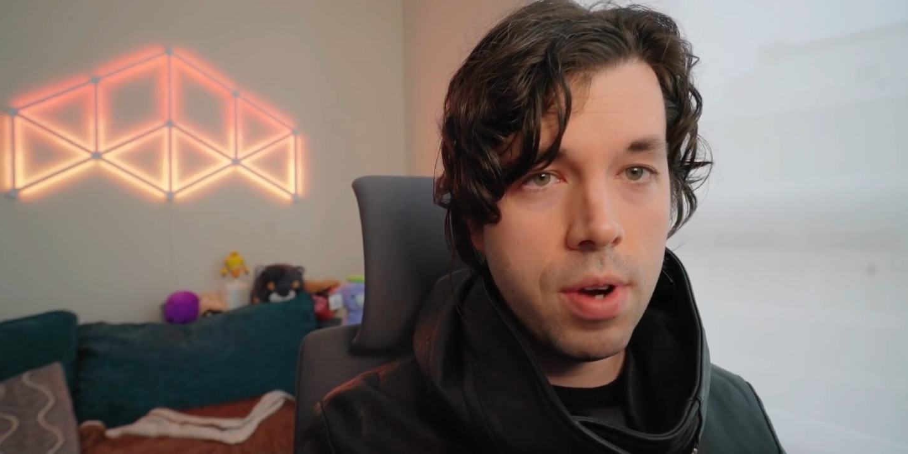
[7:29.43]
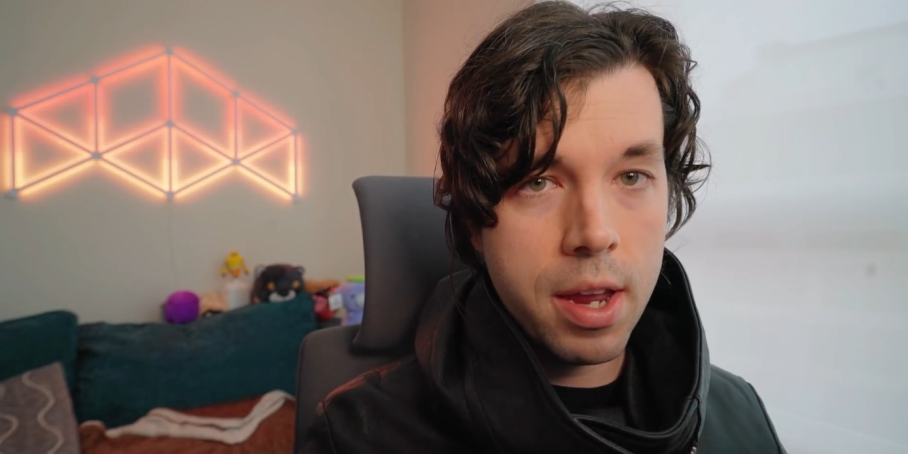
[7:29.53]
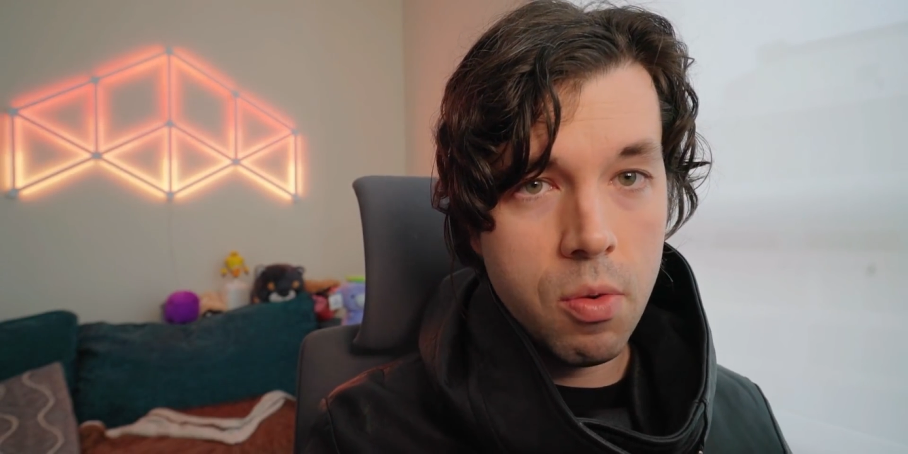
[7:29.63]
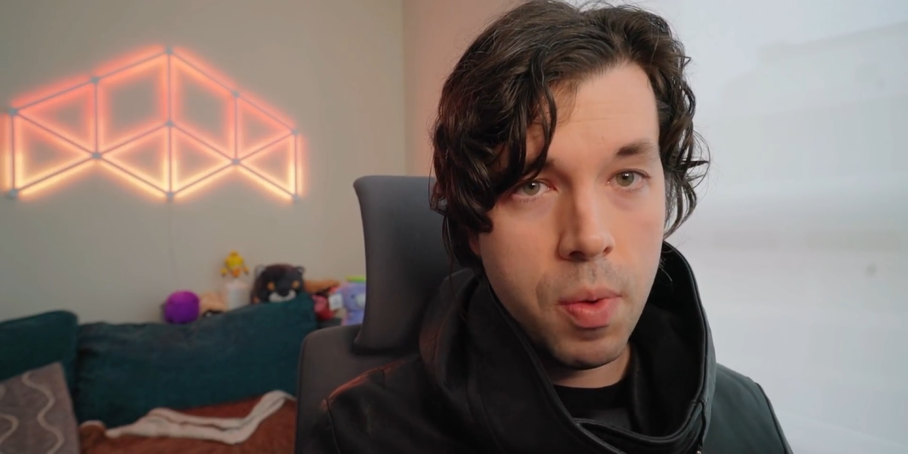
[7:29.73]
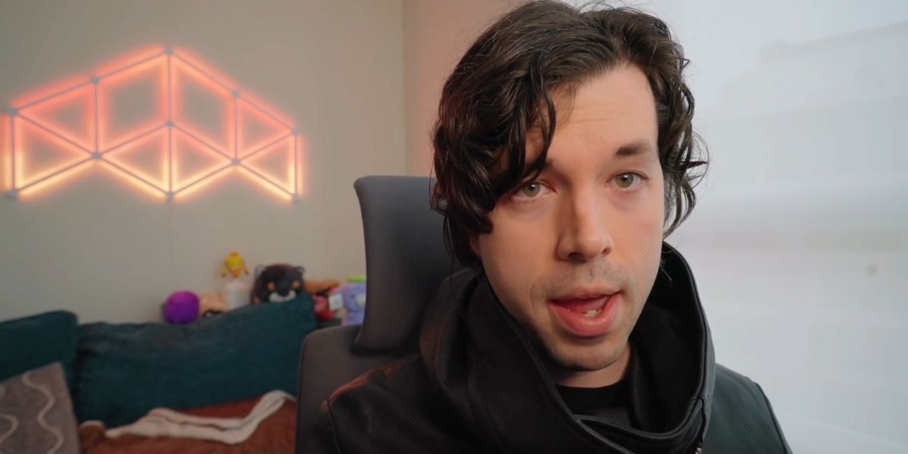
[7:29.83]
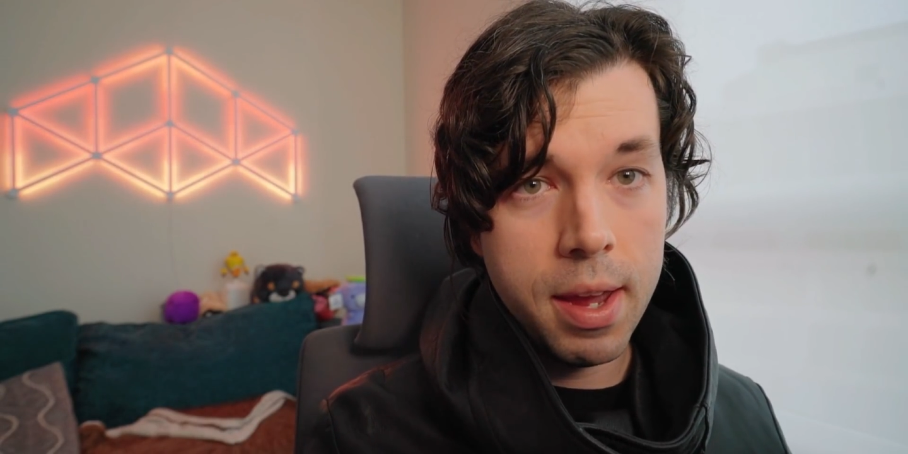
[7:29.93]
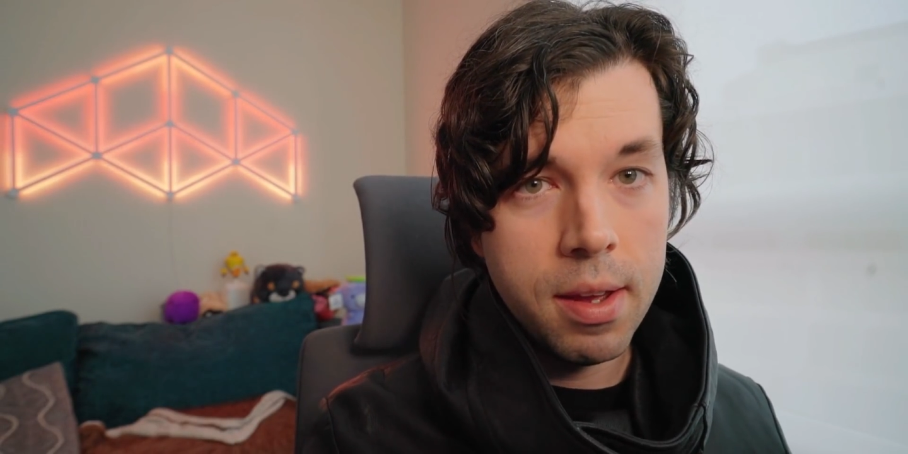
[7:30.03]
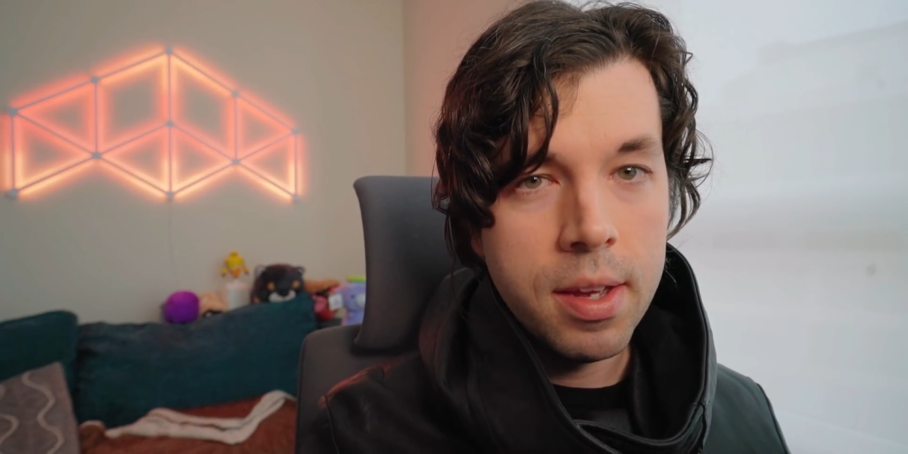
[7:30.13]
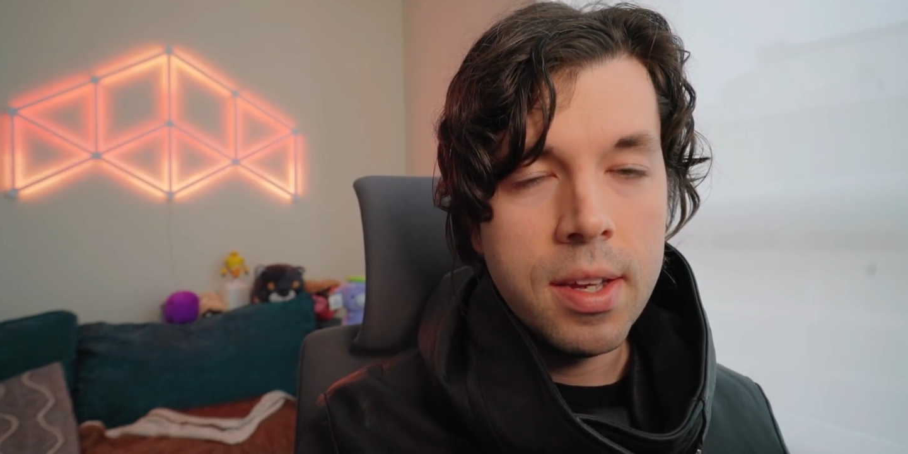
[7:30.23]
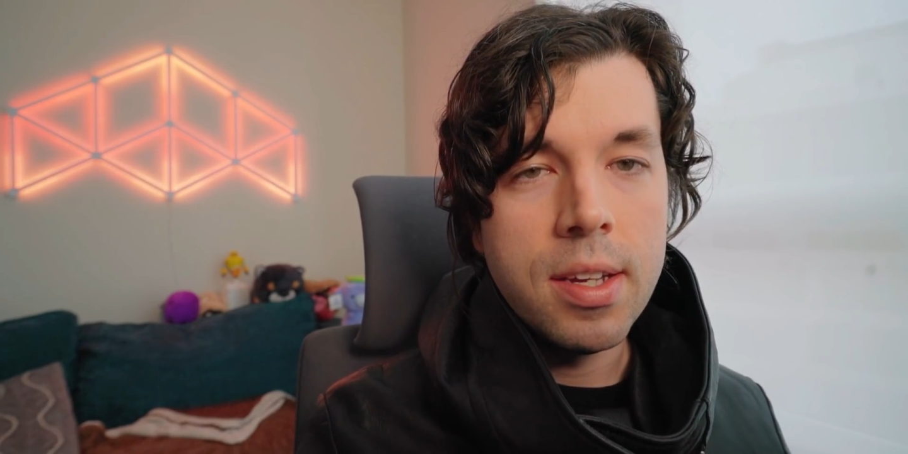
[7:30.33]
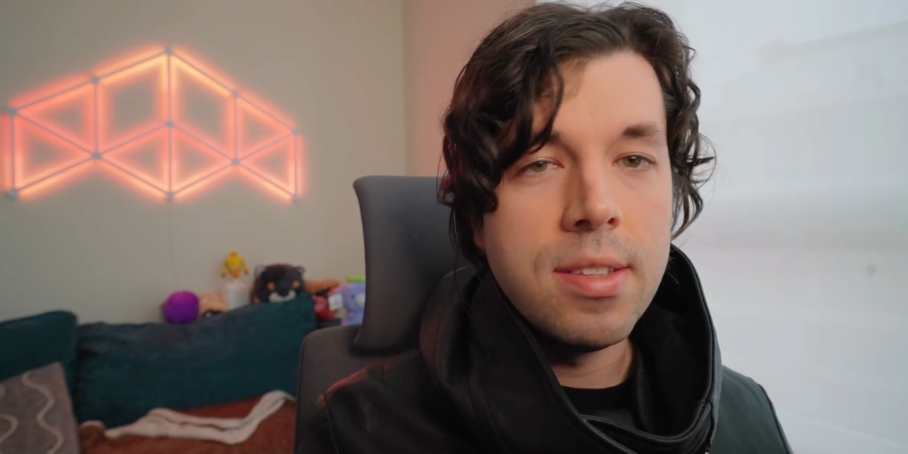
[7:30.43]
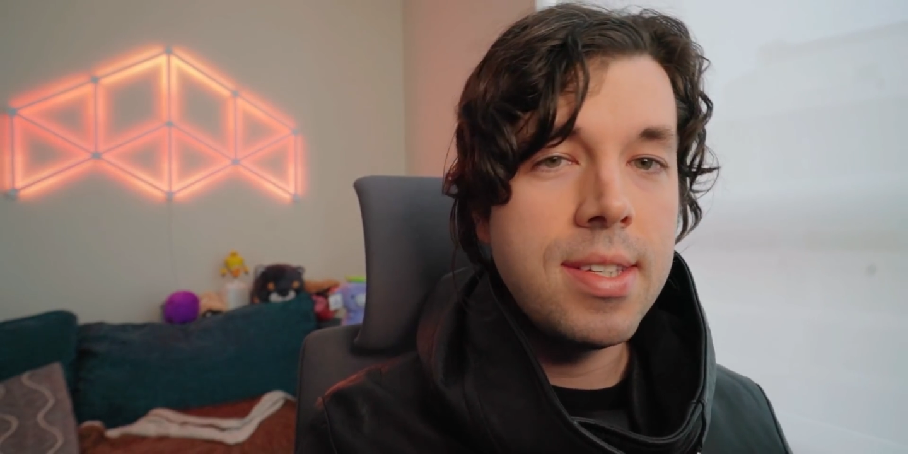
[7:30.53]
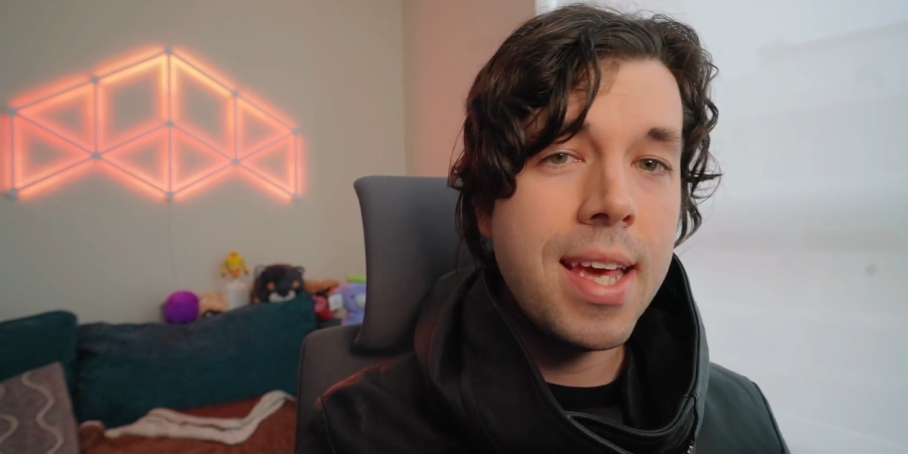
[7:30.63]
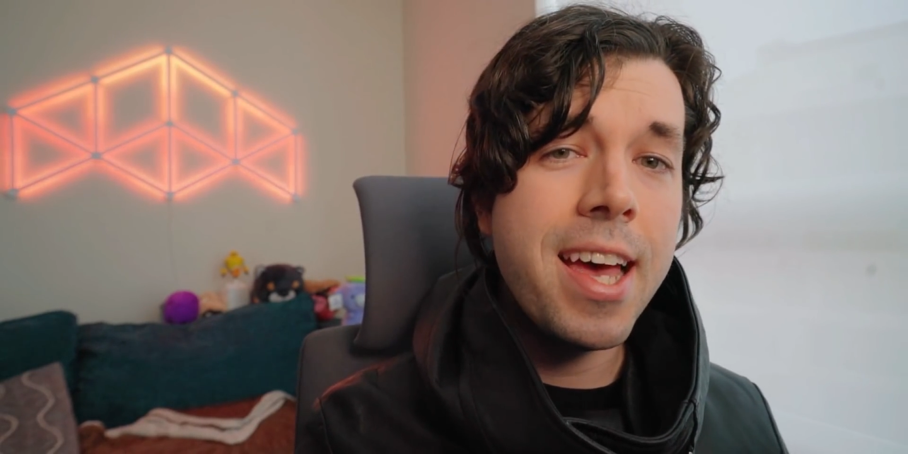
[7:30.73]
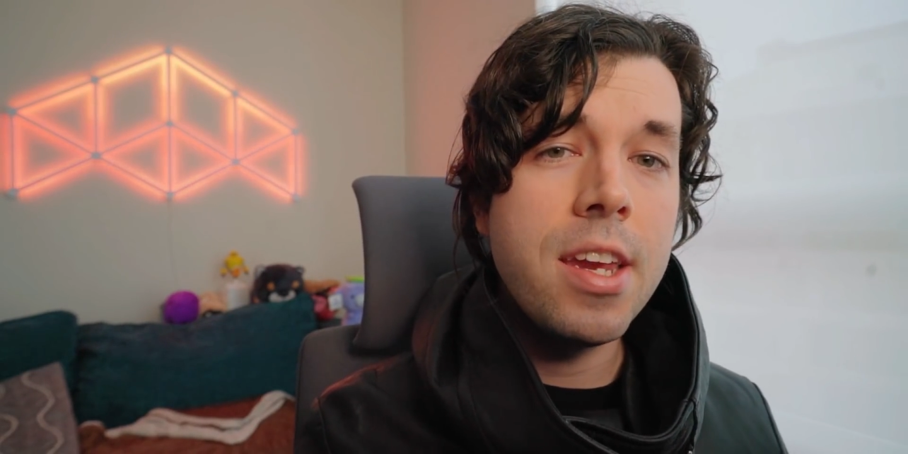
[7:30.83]
right away.
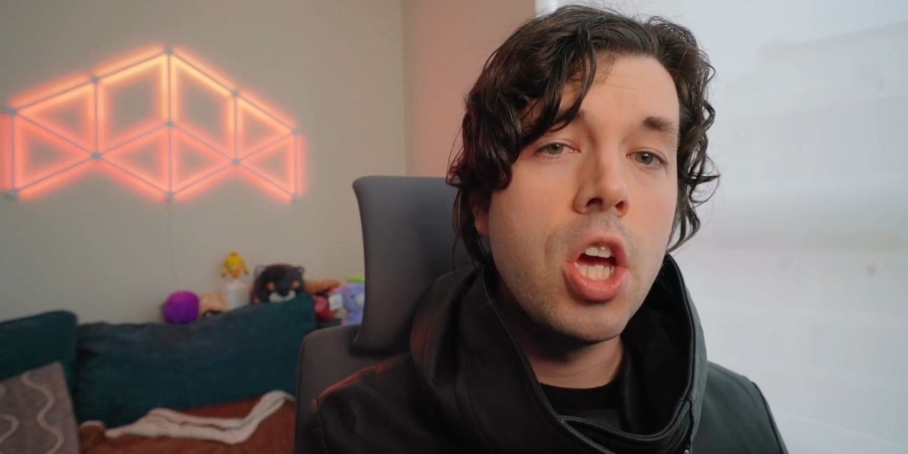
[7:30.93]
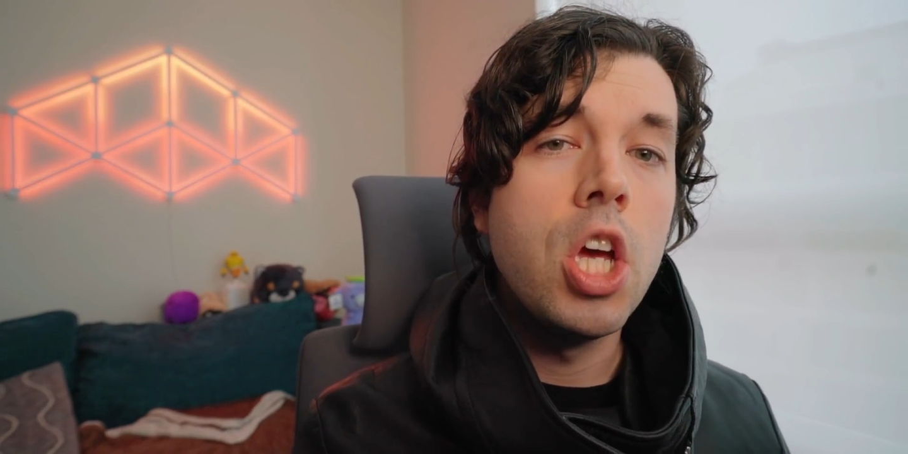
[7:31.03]
Instead,